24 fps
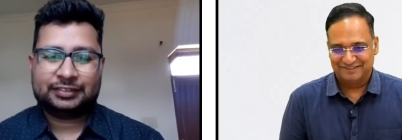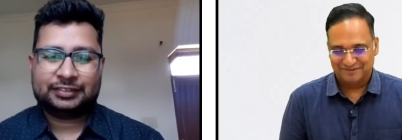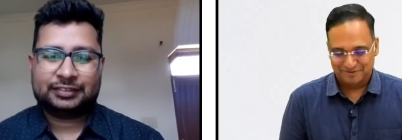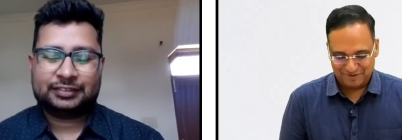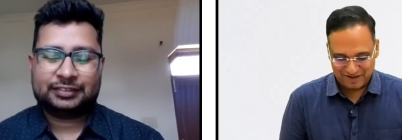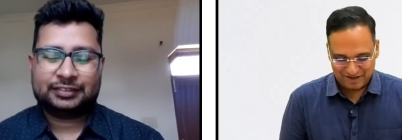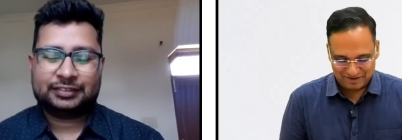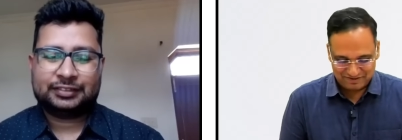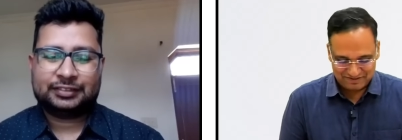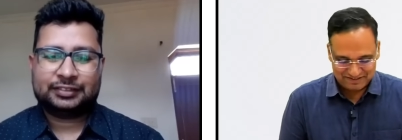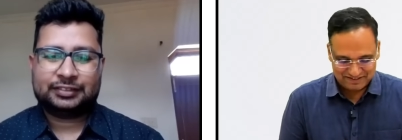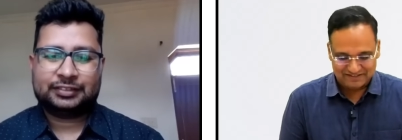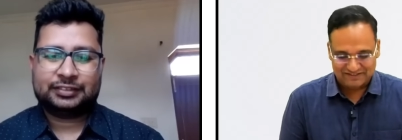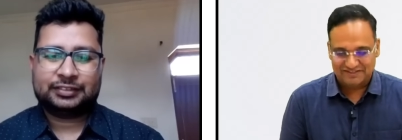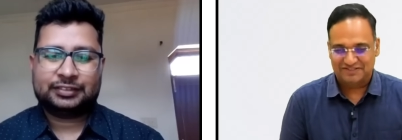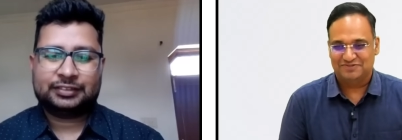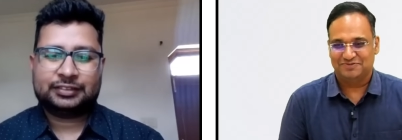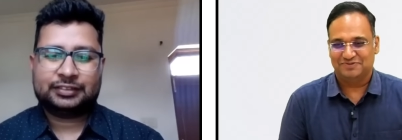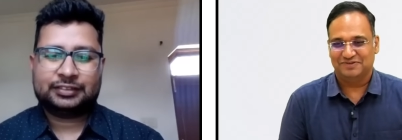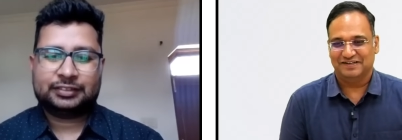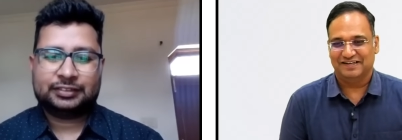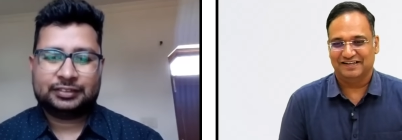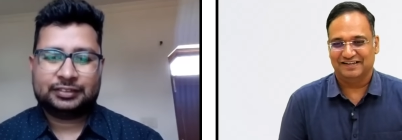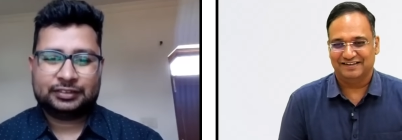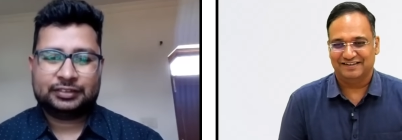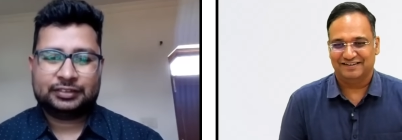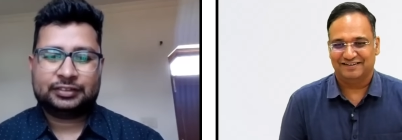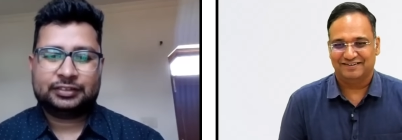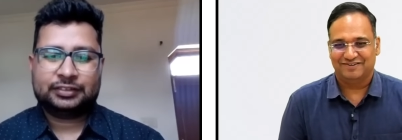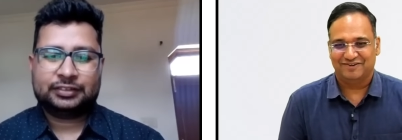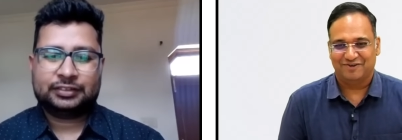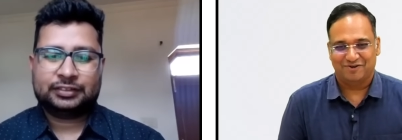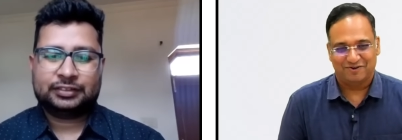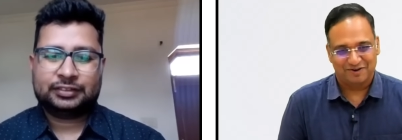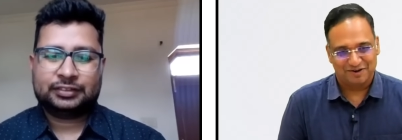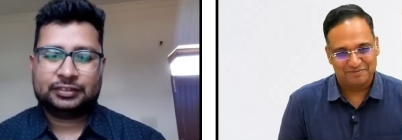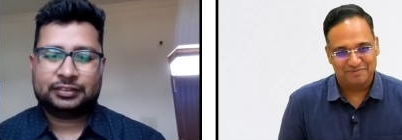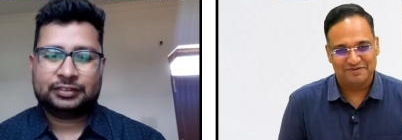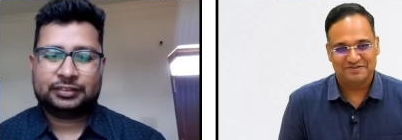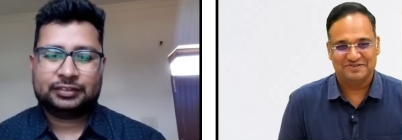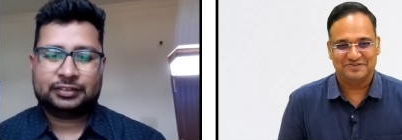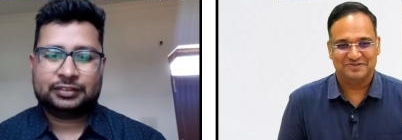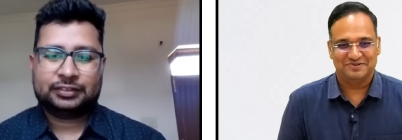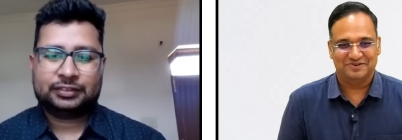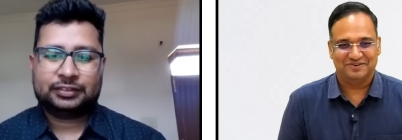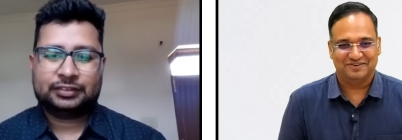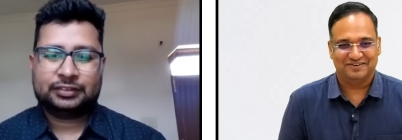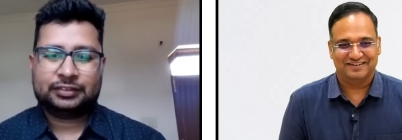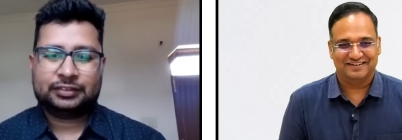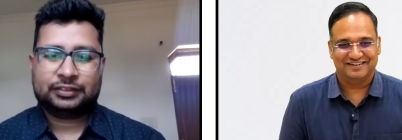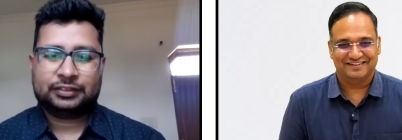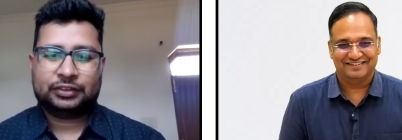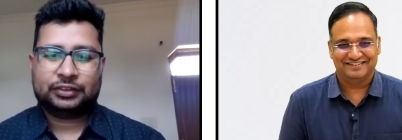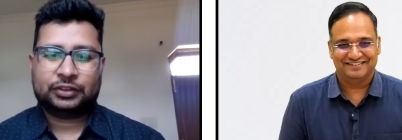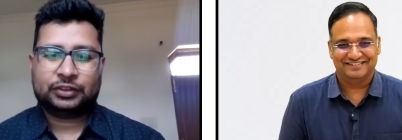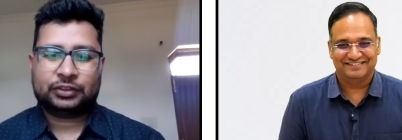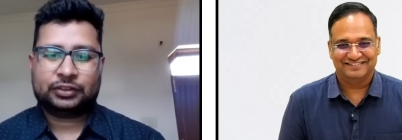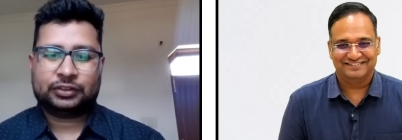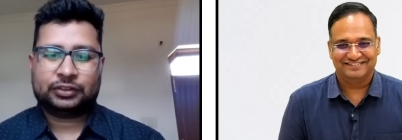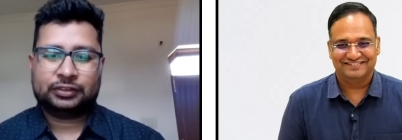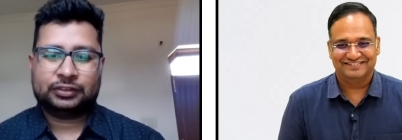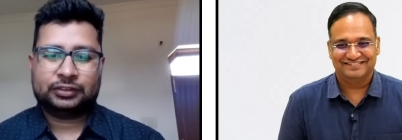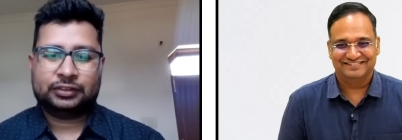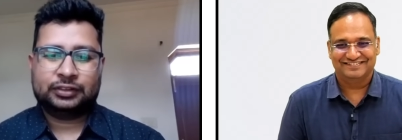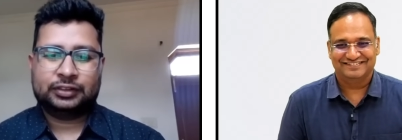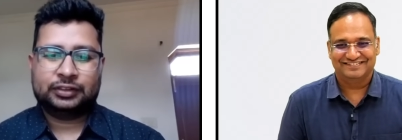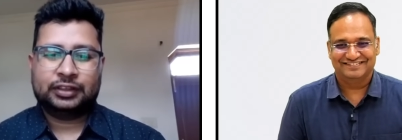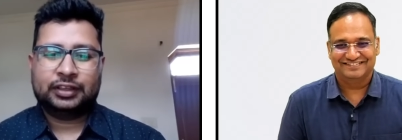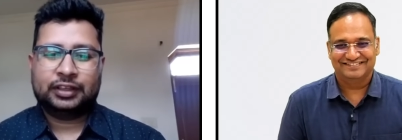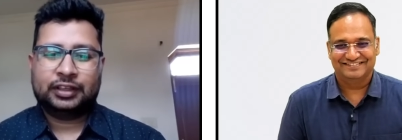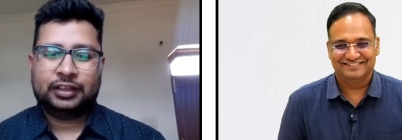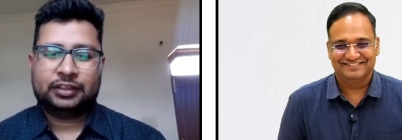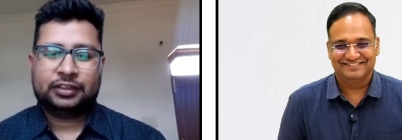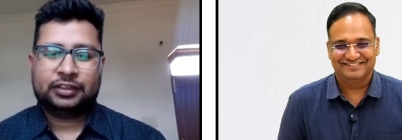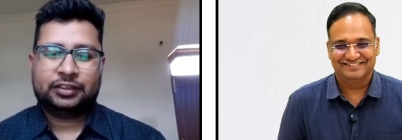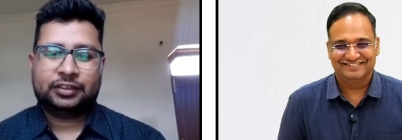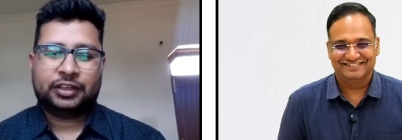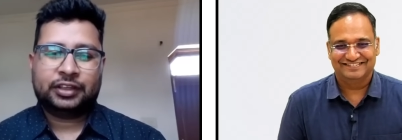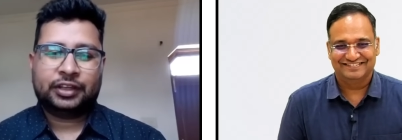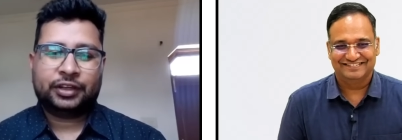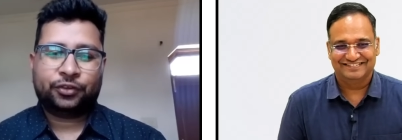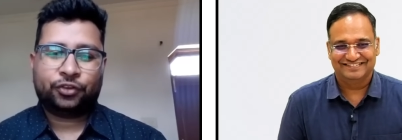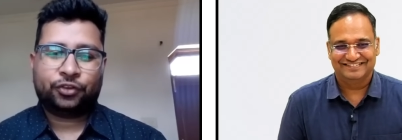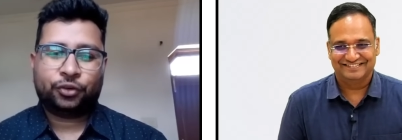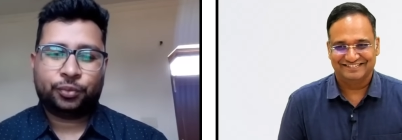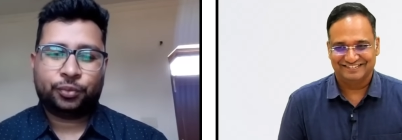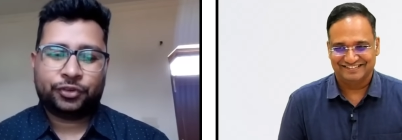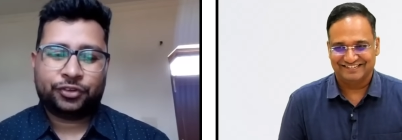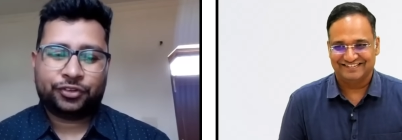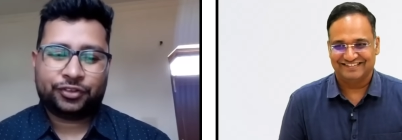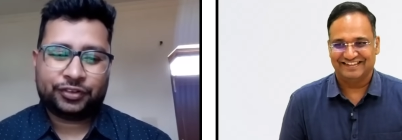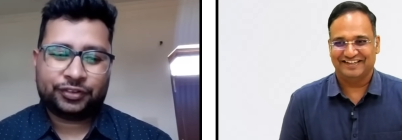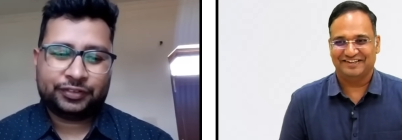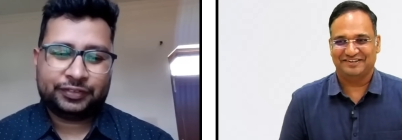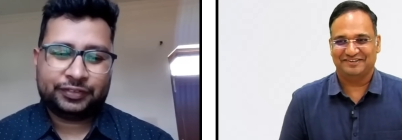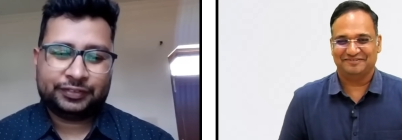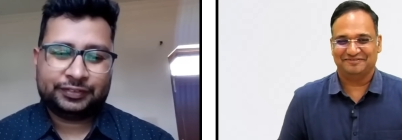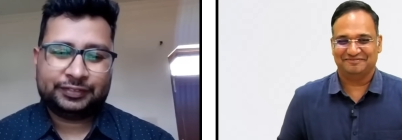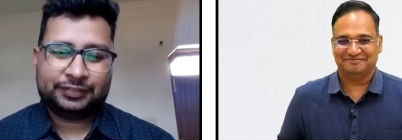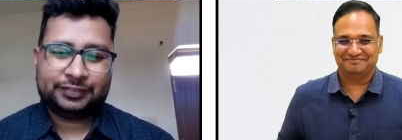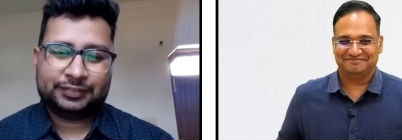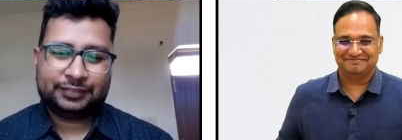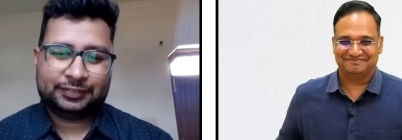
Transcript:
Speaker 1: to have a successful career. All the best to you, Doctor. Thank you so much. Thank you.